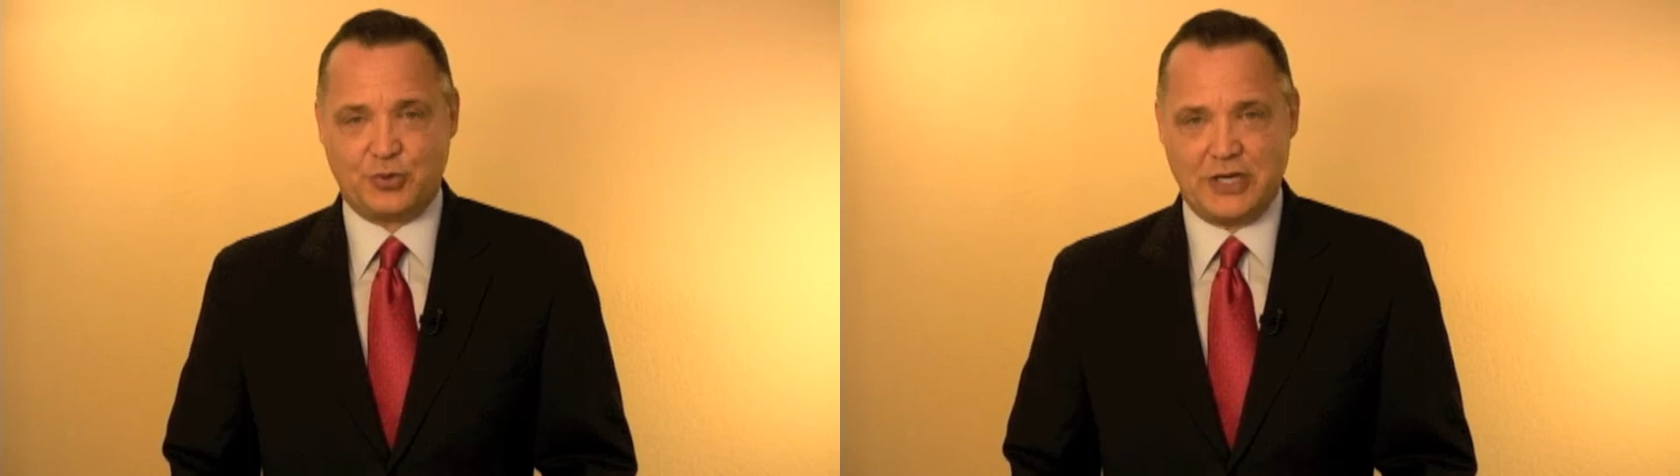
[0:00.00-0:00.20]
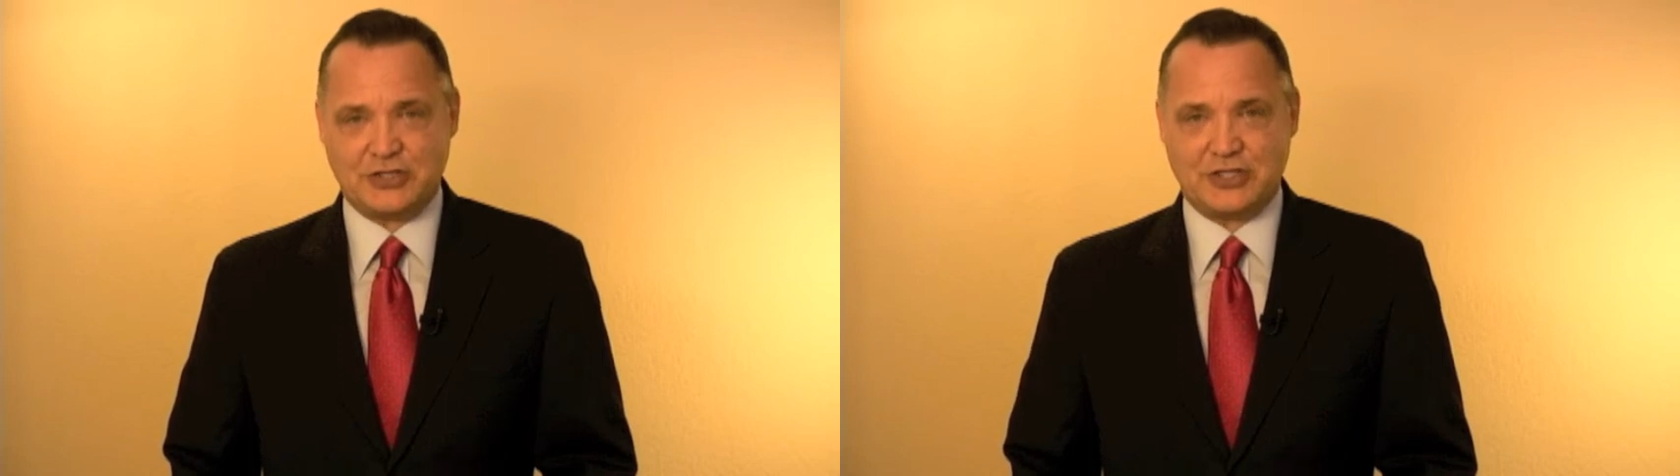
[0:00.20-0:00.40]

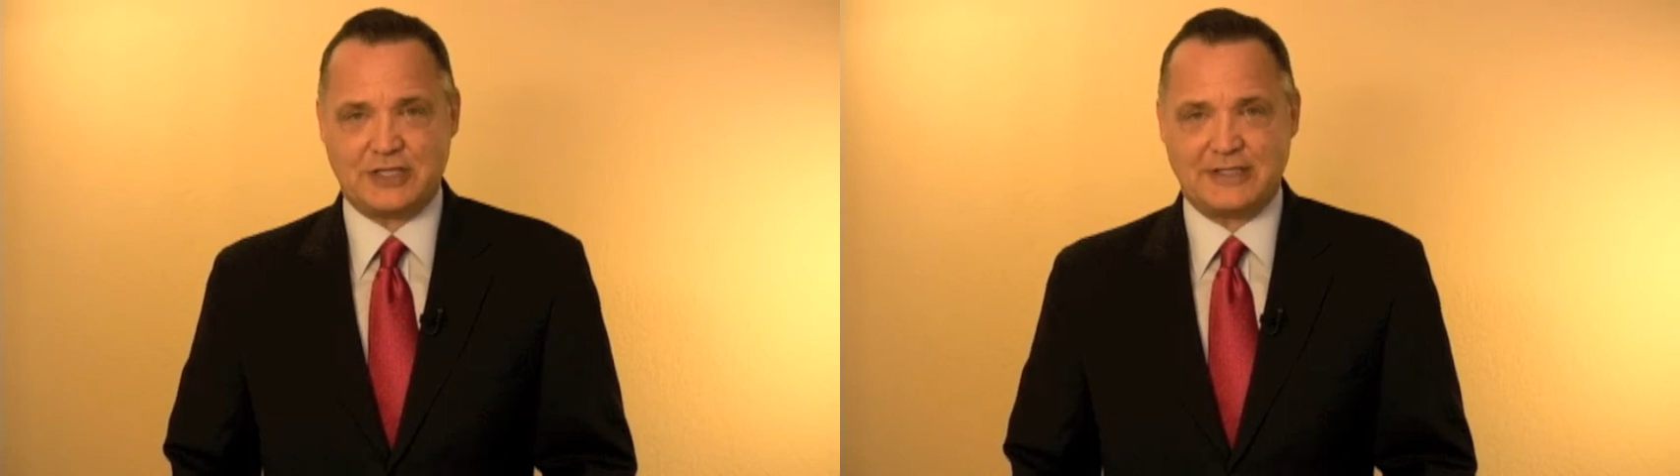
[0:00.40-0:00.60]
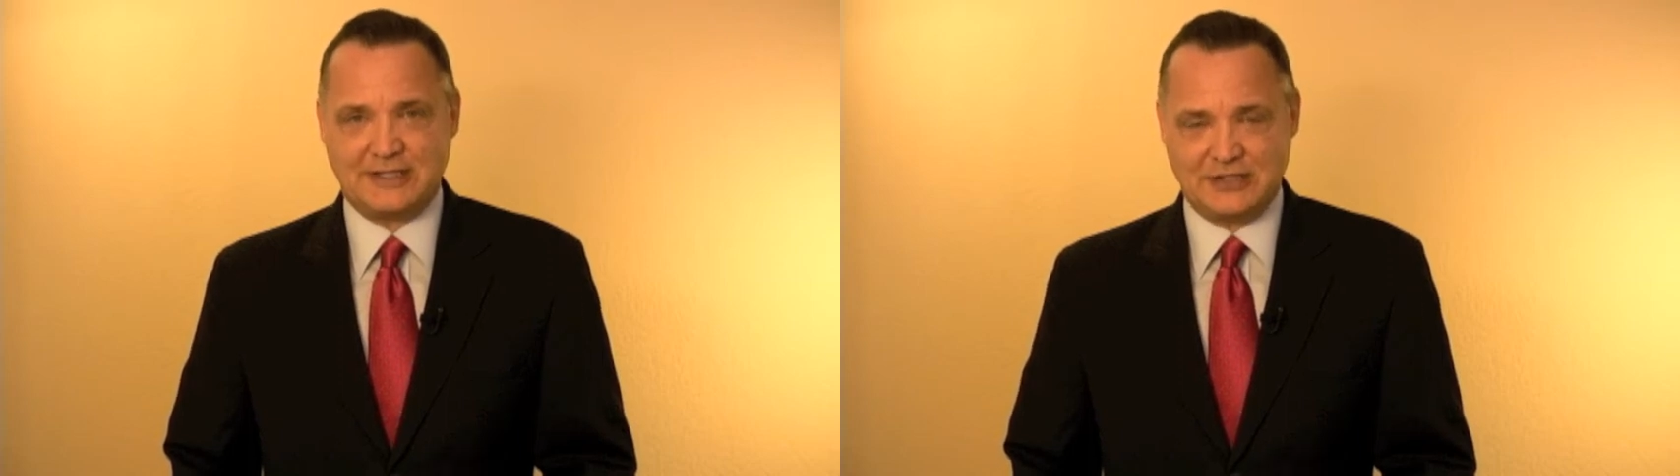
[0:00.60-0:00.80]

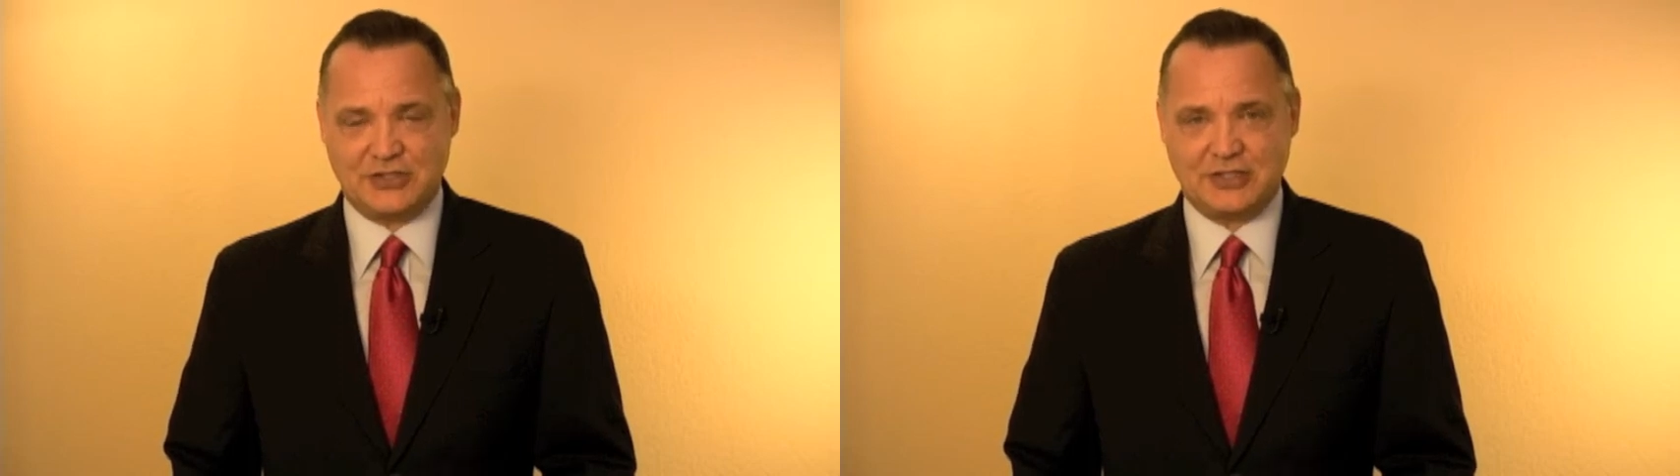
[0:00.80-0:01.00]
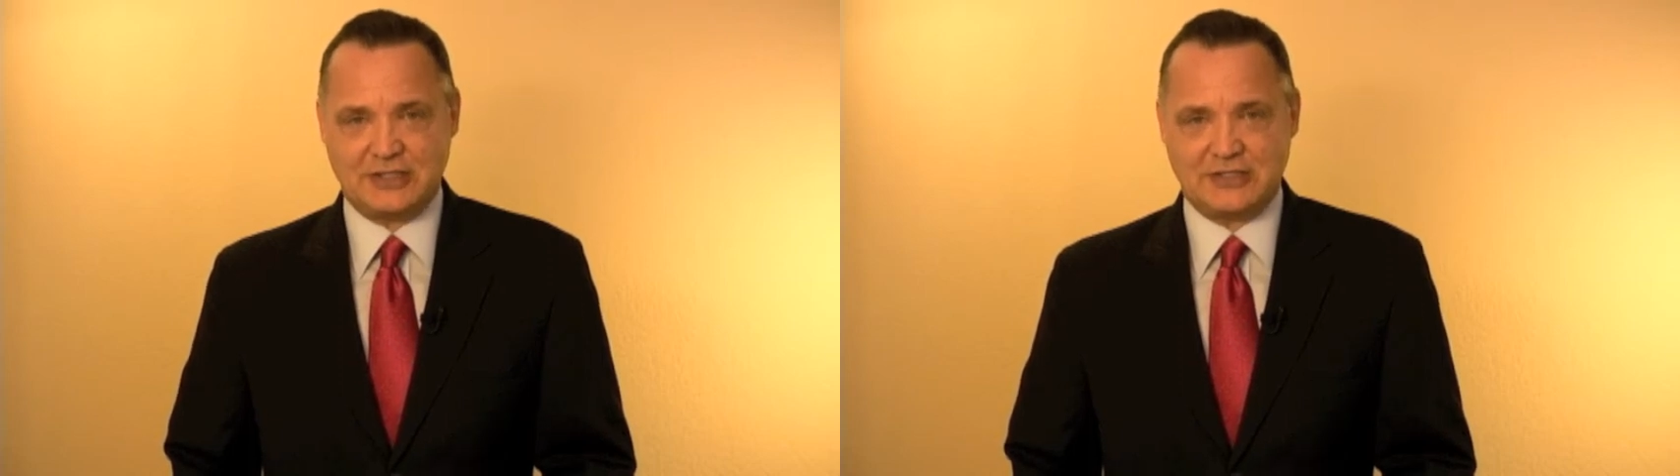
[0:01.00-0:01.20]
tragic
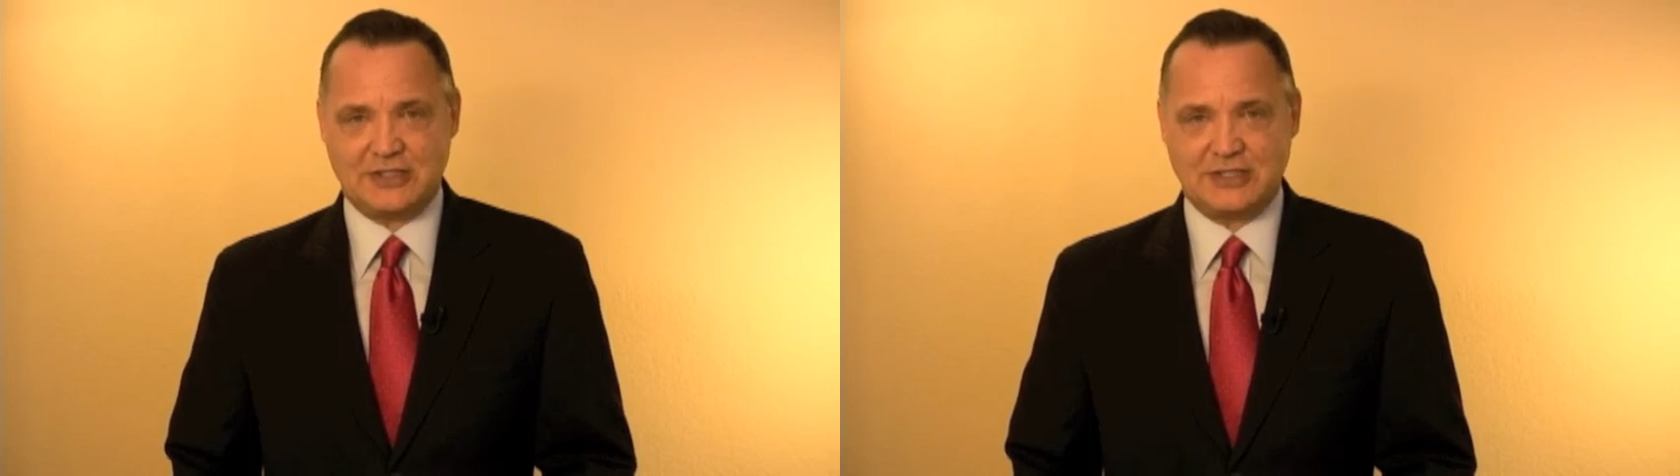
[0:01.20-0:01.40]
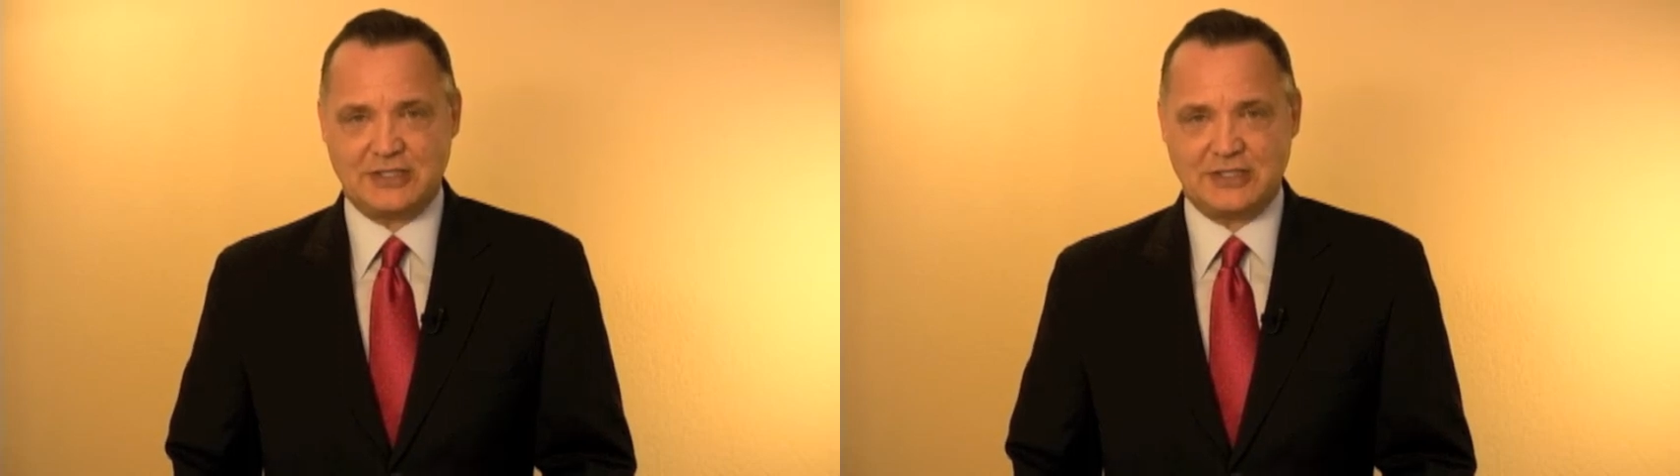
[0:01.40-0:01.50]
incident.